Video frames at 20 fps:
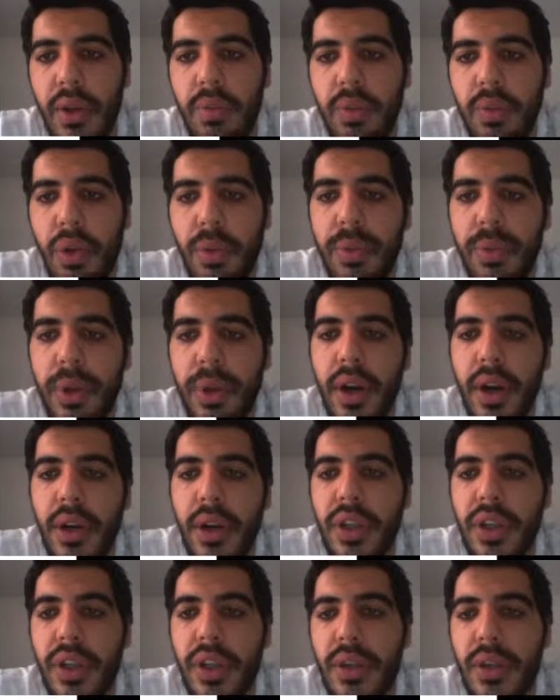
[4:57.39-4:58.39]
Bob
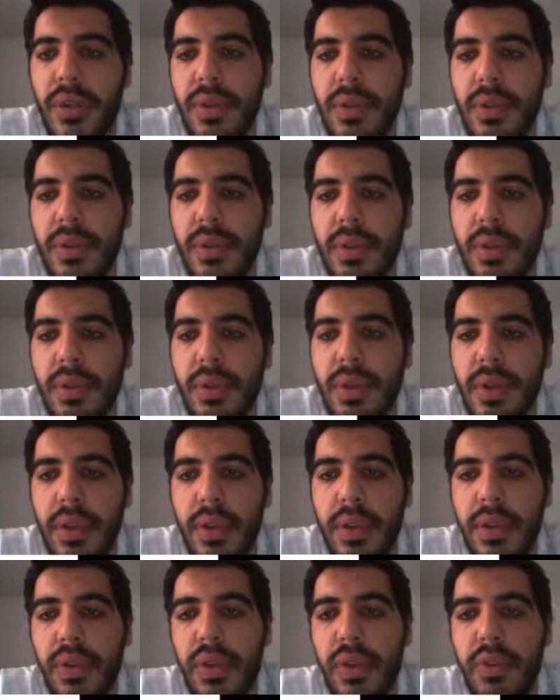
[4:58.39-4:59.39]
Archer,
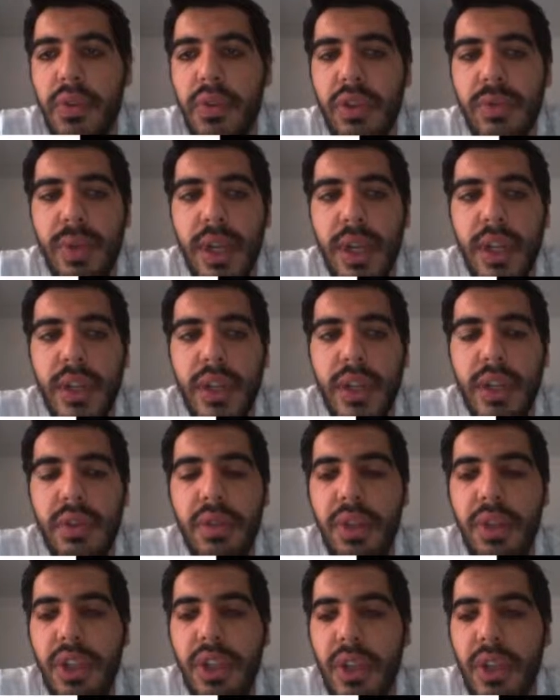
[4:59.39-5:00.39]
knowledge manager
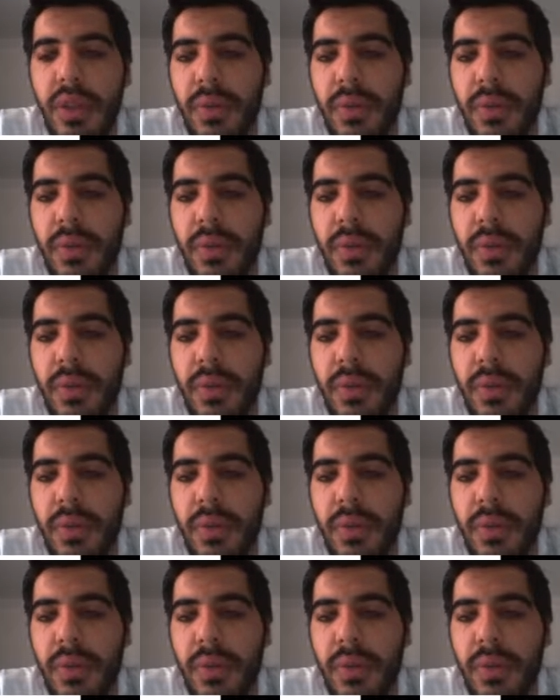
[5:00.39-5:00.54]
division.